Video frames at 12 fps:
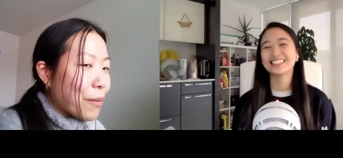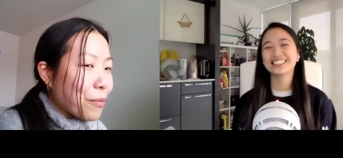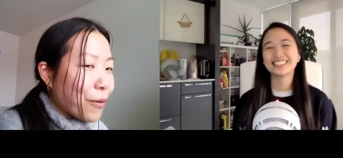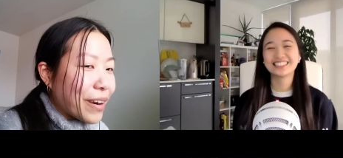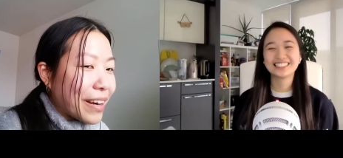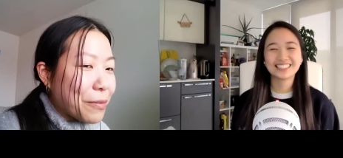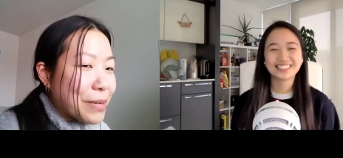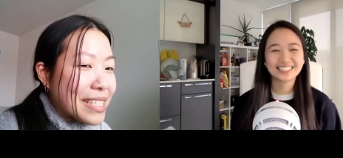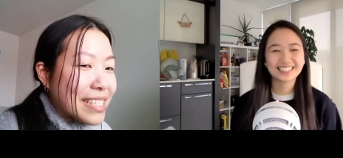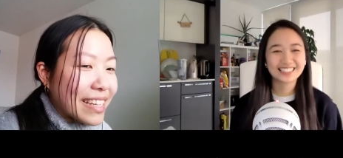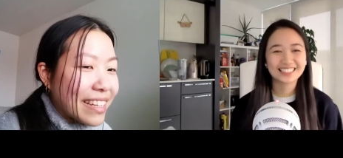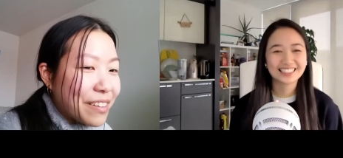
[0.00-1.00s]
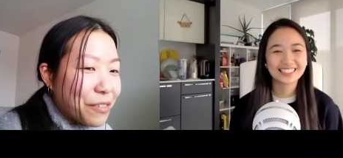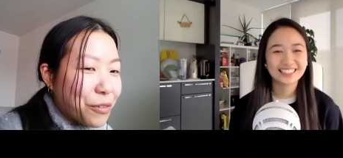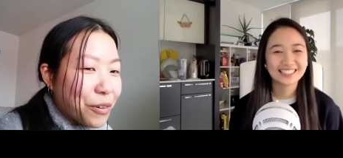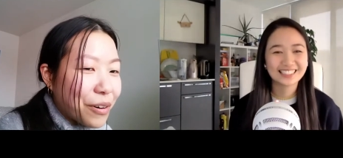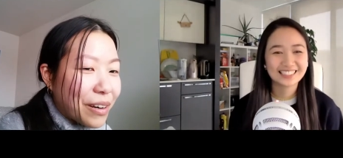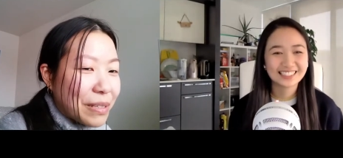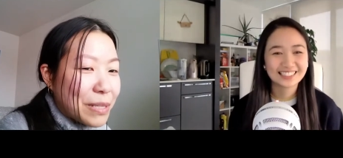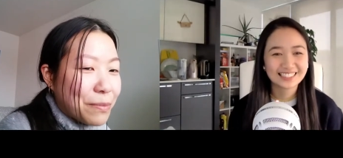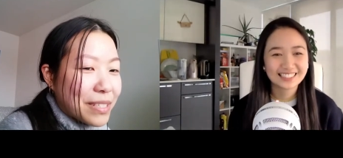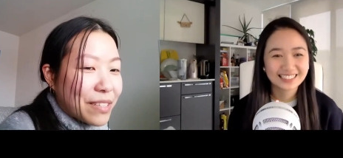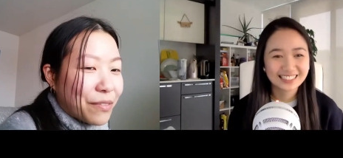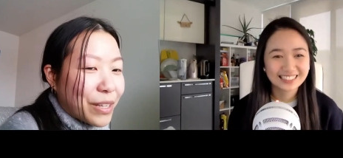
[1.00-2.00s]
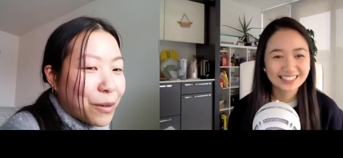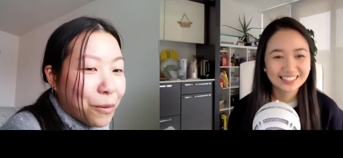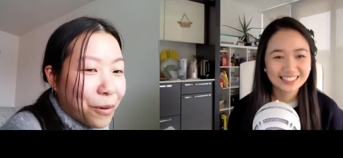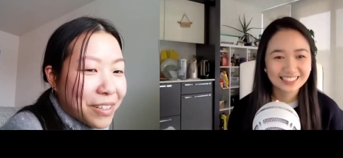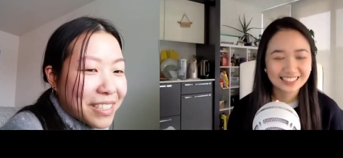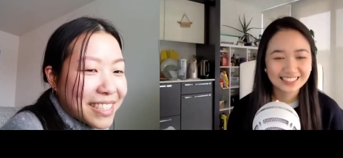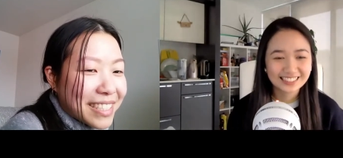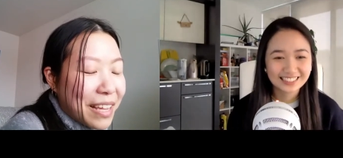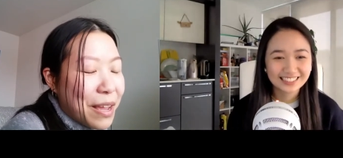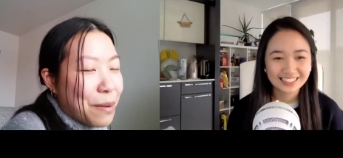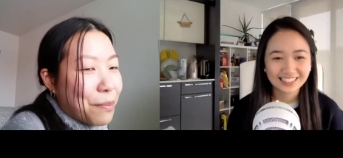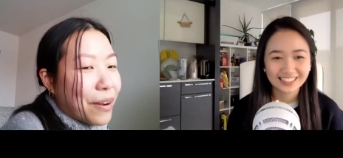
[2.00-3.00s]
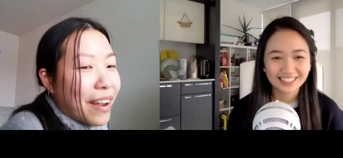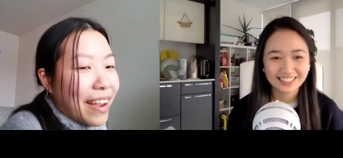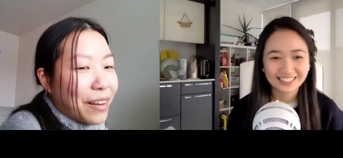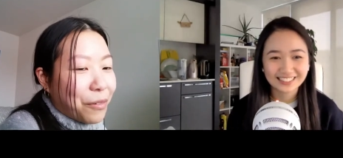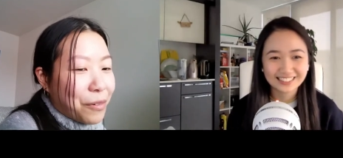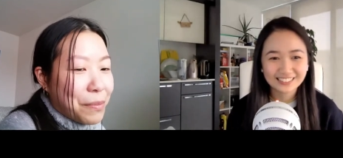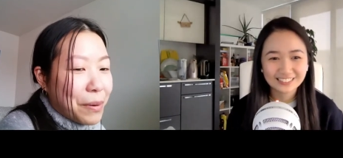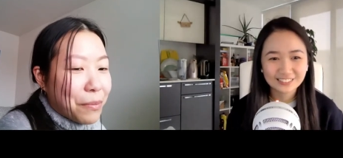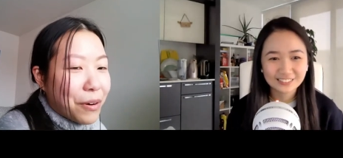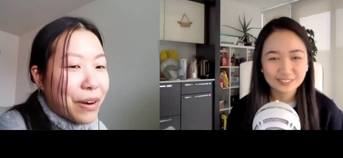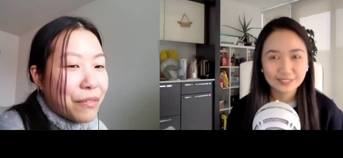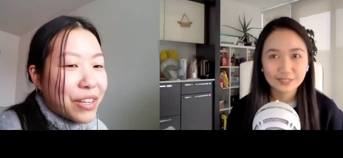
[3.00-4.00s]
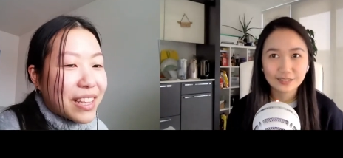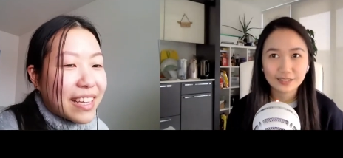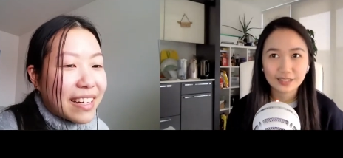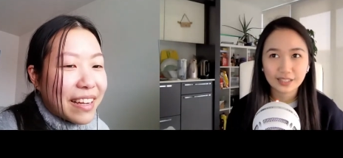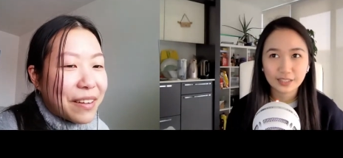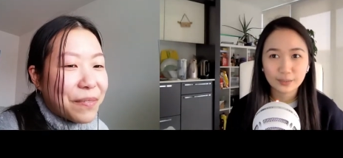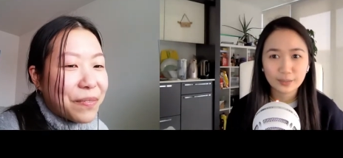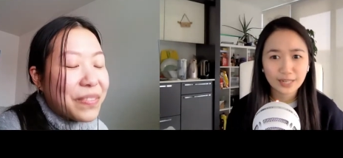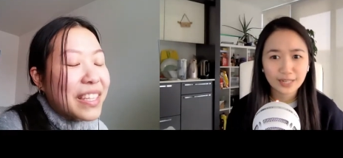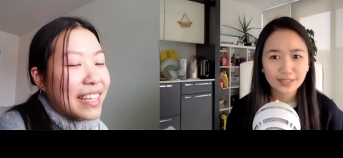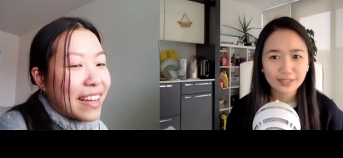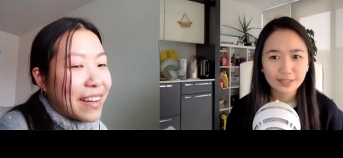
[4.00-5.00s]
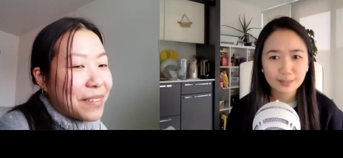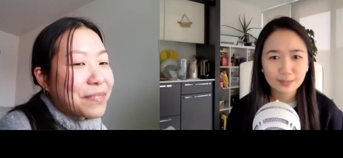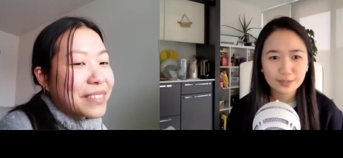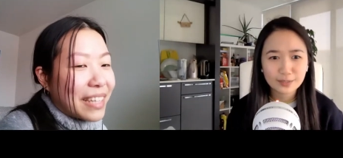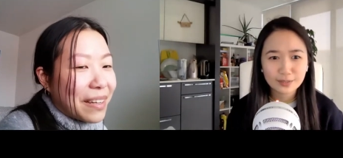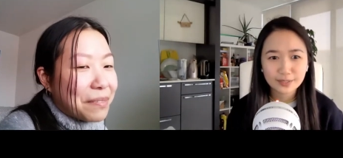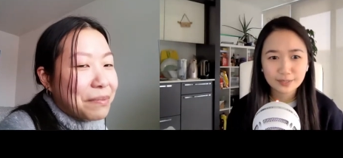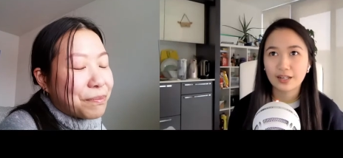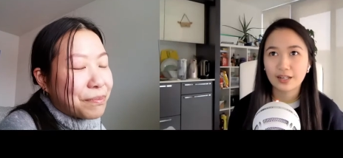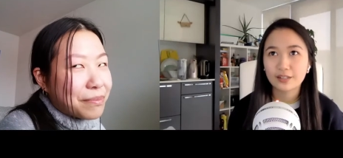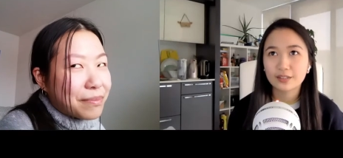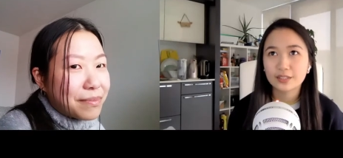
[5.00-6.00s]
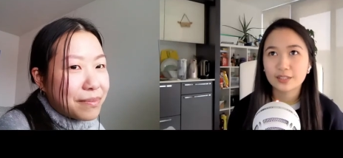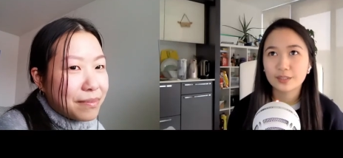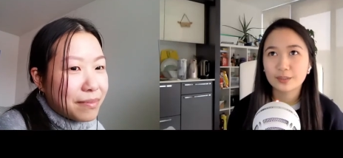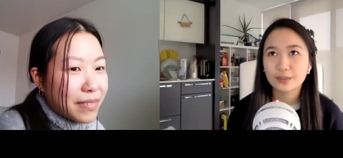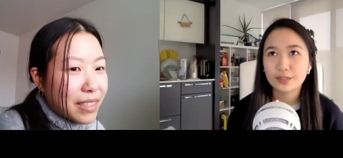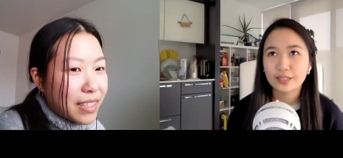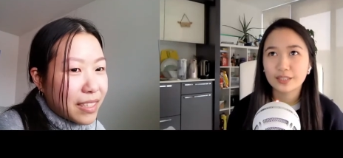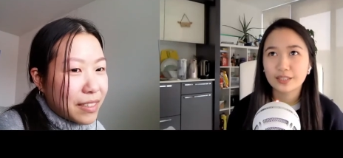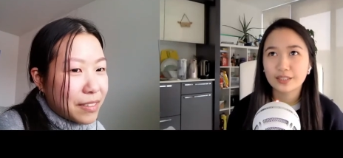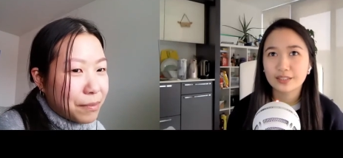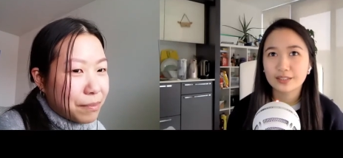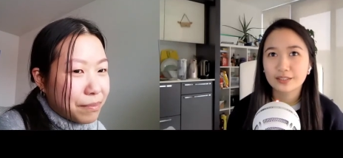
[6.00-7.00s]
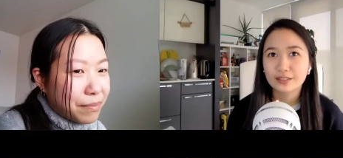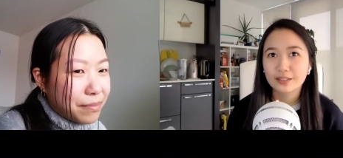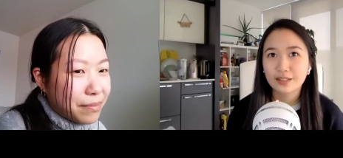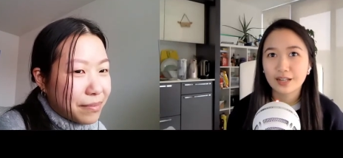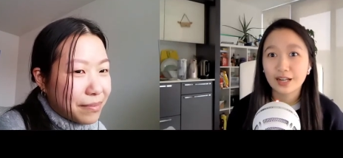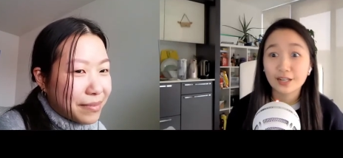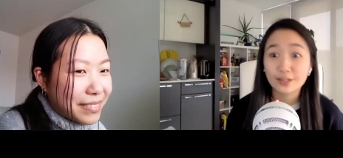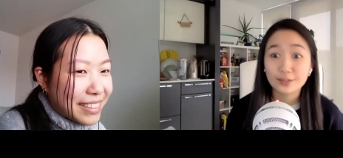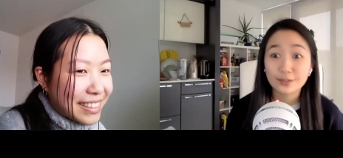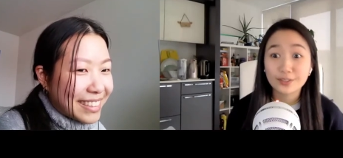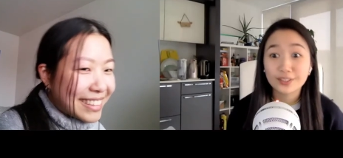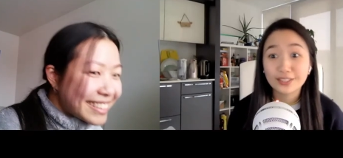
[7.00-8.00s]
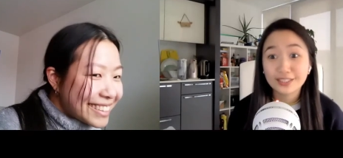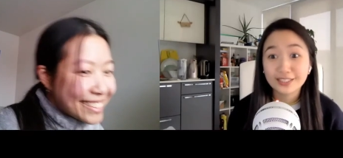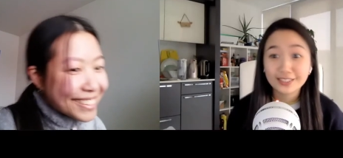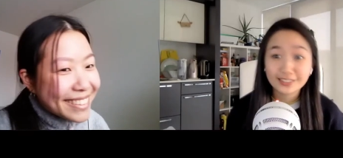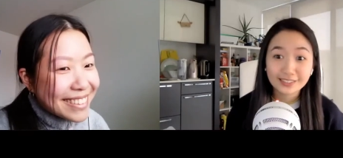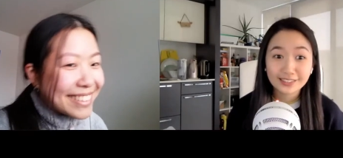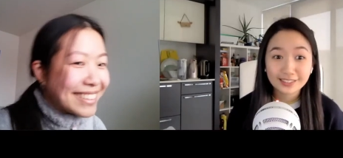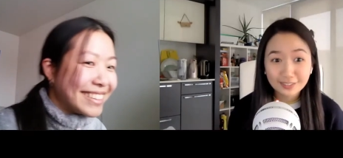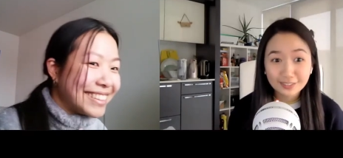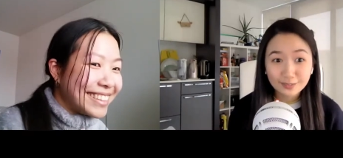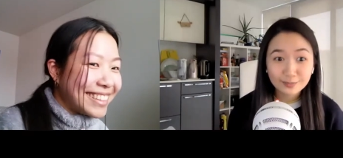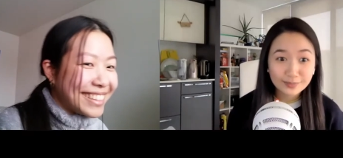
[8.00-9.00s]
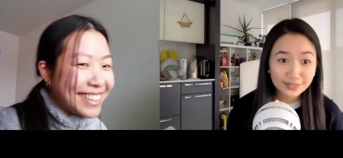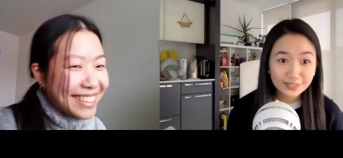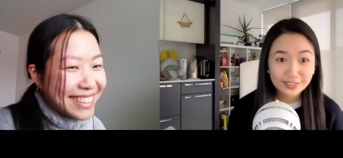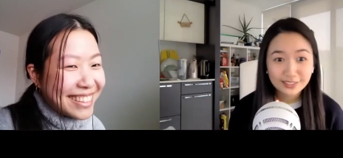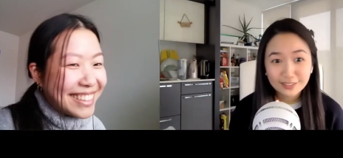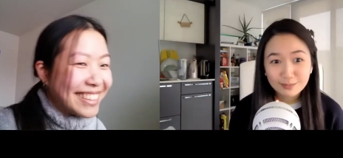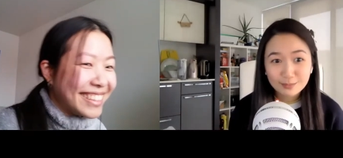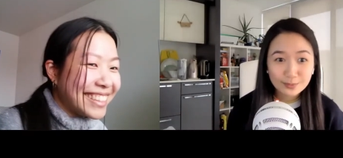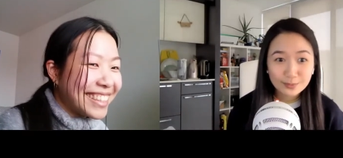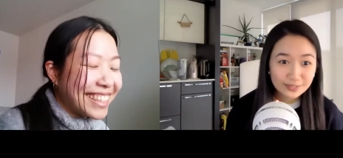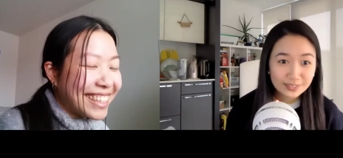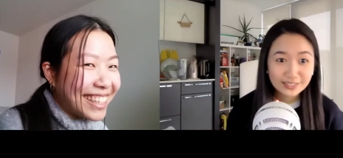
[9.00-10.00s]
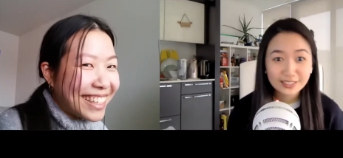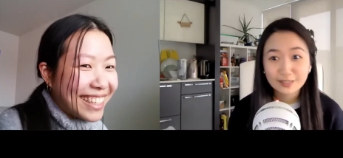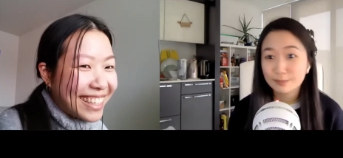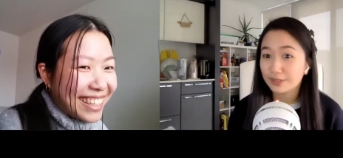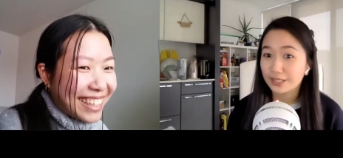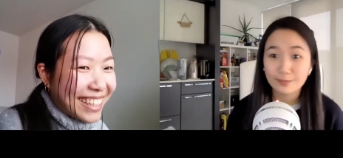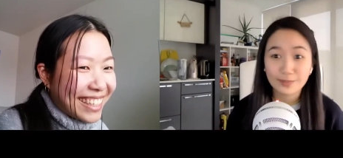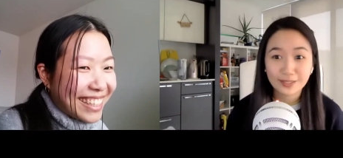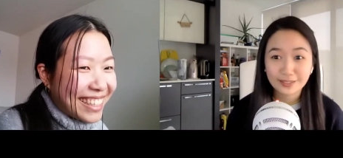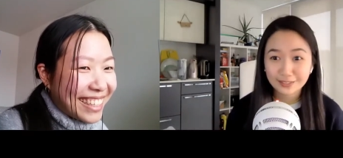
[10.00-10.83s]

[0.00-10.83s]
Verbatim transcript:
Speaker 1: at one point we did for a specific course. Yeah. But I don't remember everything. Inorganic yeah, chemistry? Yeah.
Speaker 2: I only know like hydrogen and helium, lithium, beryllium, and I'm